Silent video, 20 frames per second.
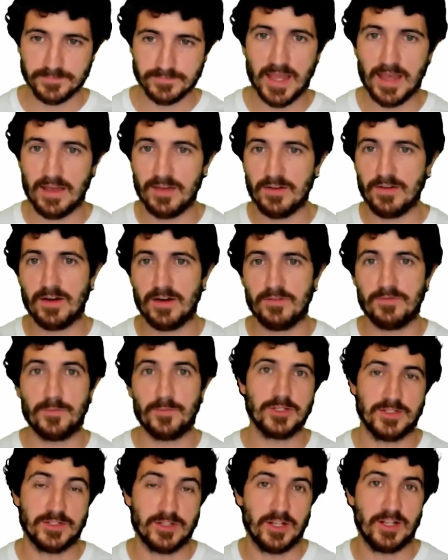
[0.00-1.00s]
I have
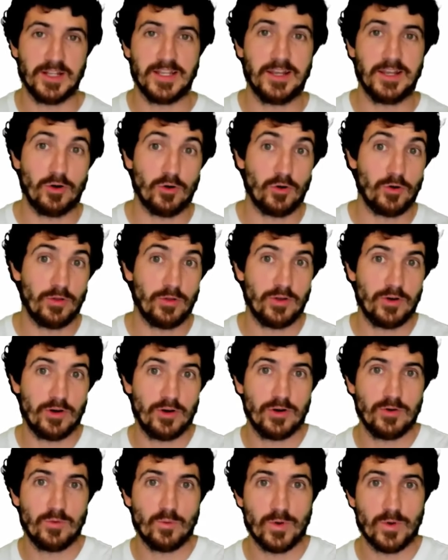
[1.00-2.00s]
personally
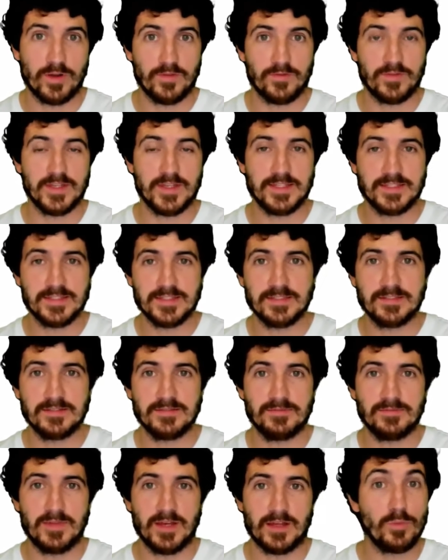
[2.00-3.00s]
ordered one of
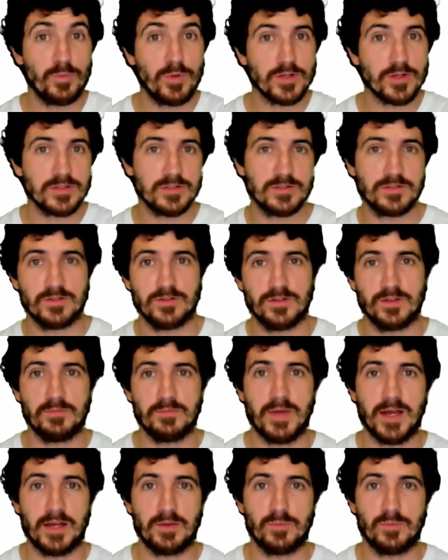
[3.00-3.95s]
these notebooks, so the